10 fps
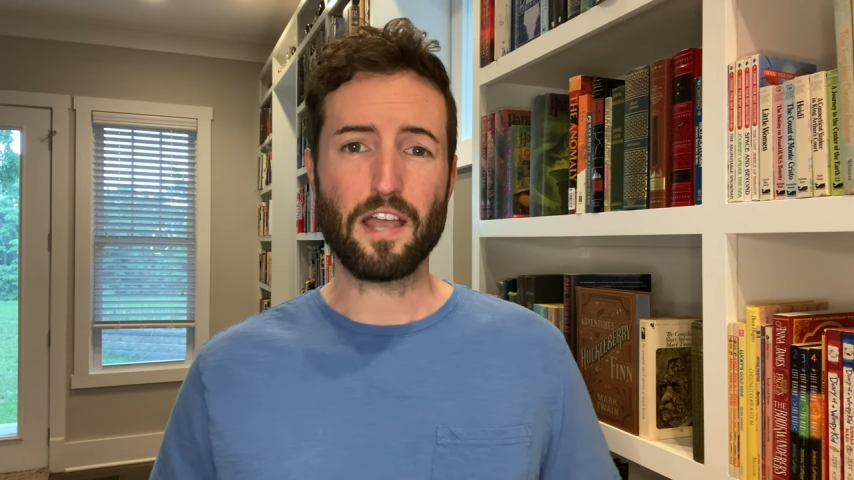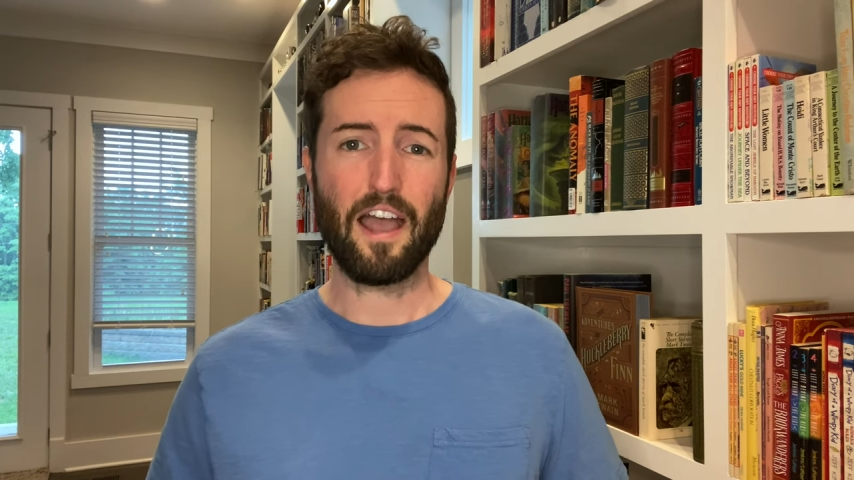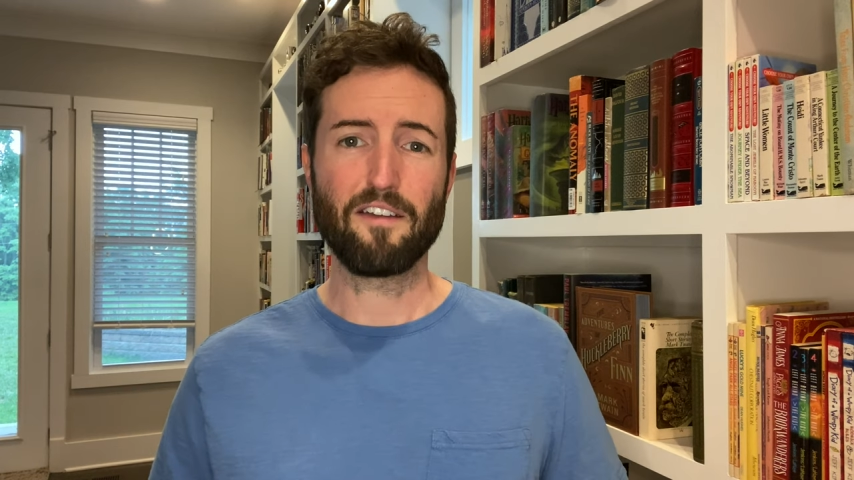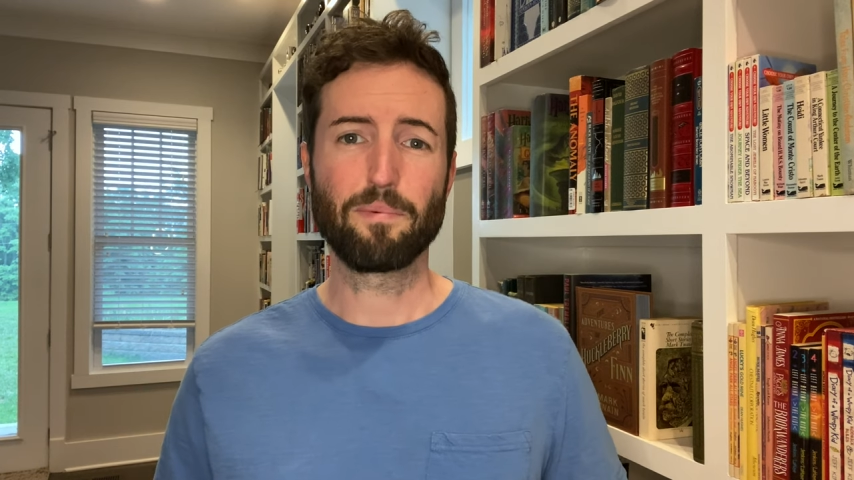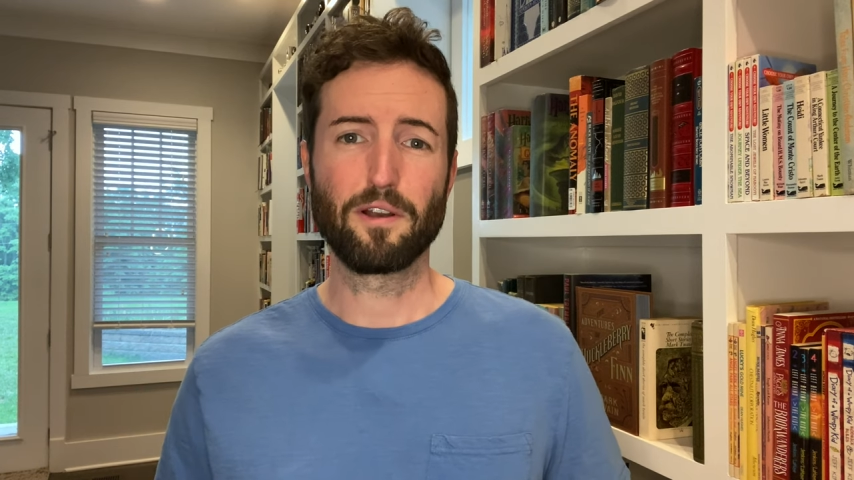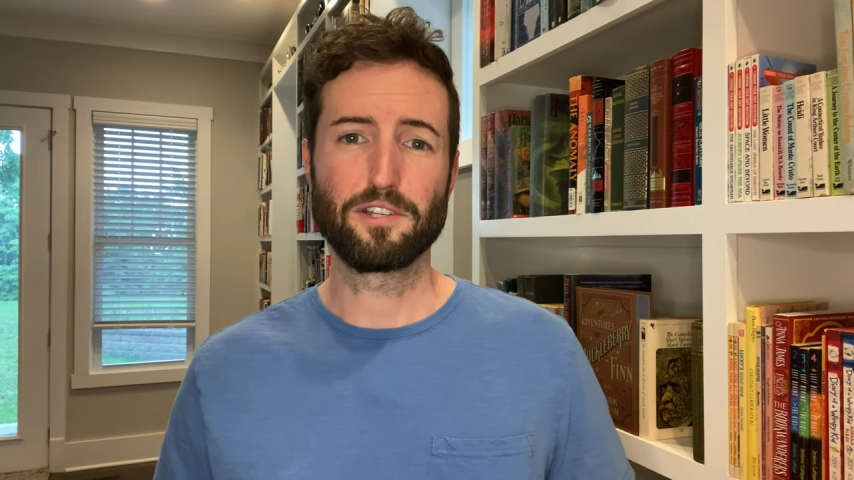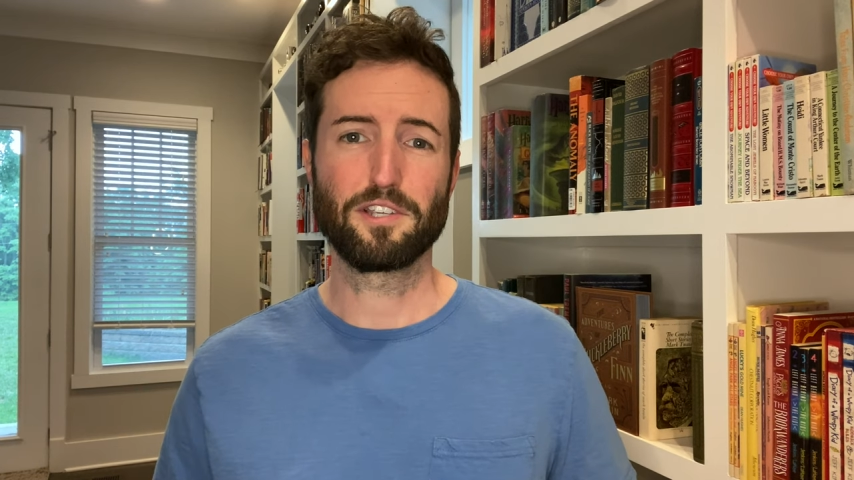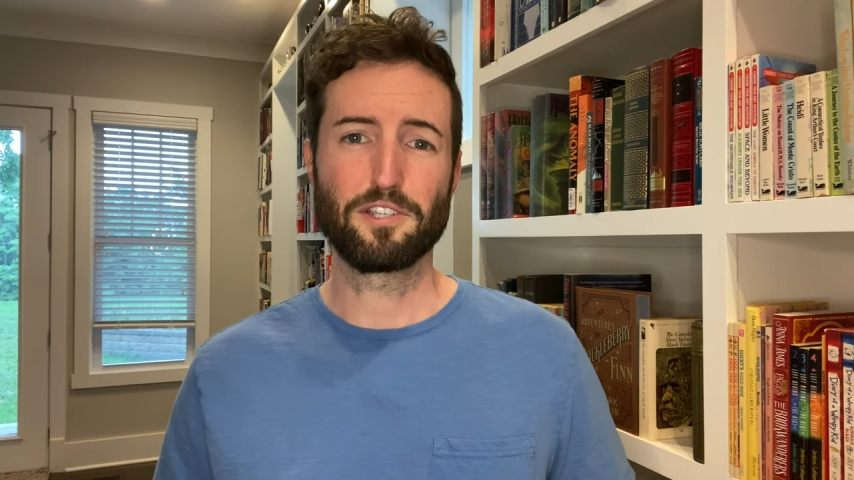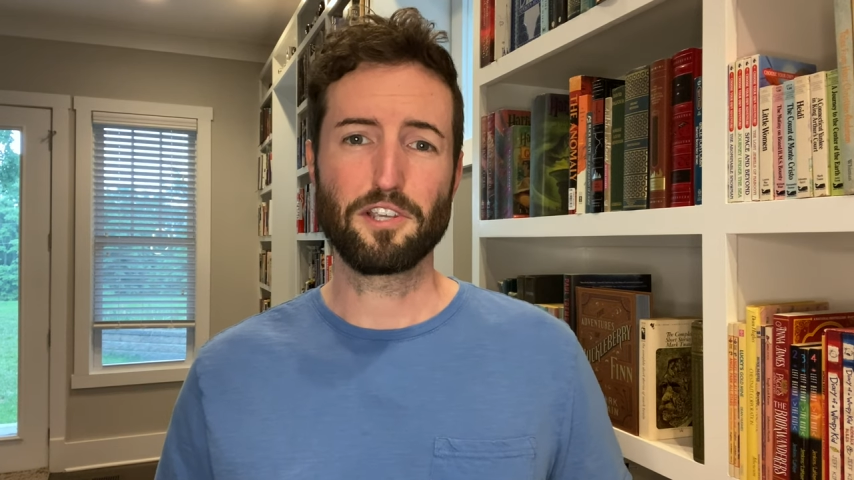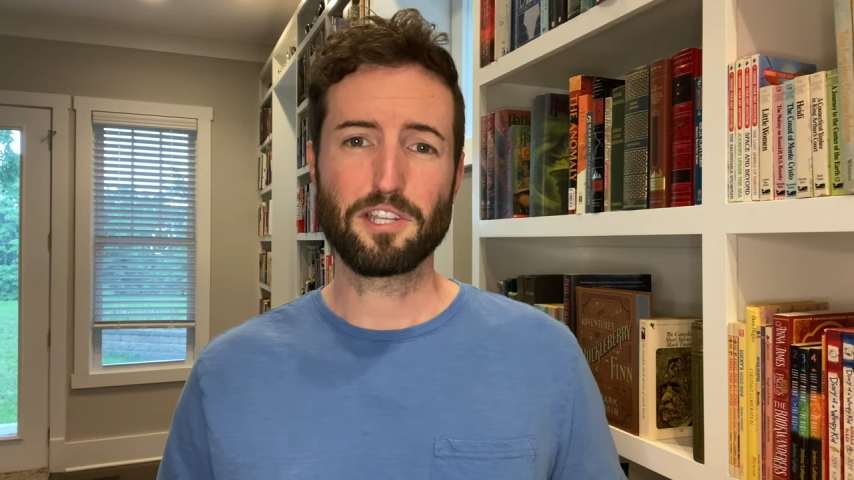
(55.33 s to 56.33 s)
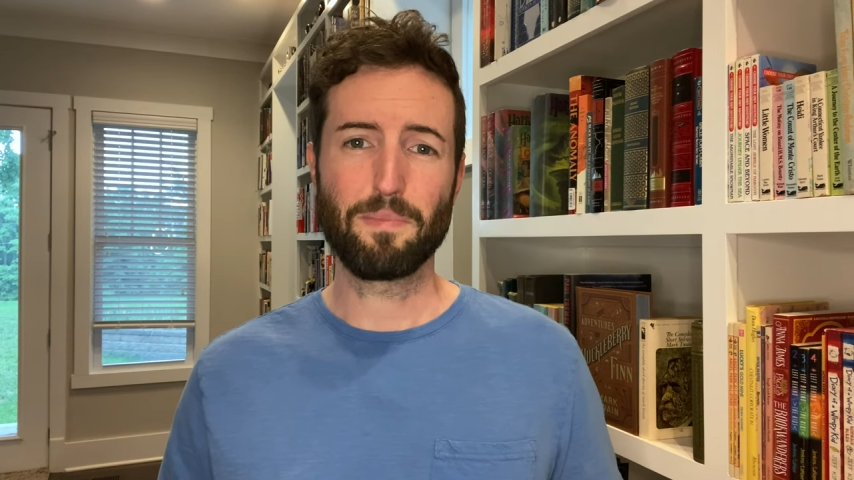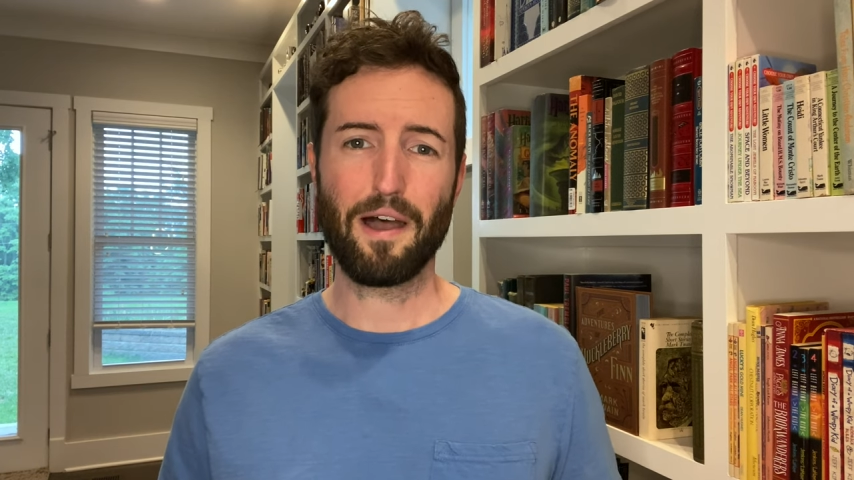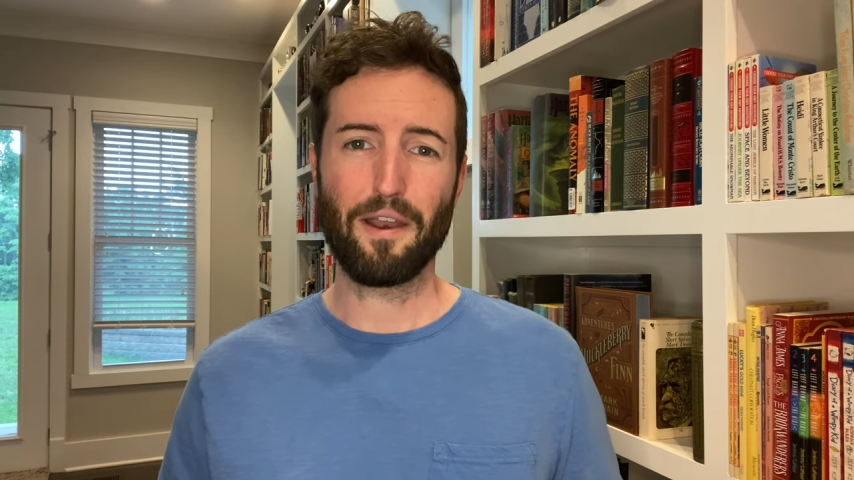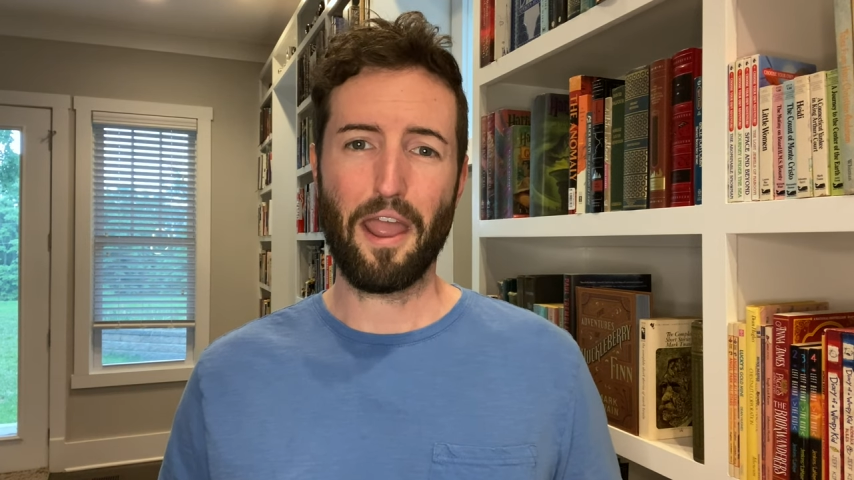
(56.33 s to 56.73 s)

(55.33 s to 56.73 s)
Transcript: I have purchased just about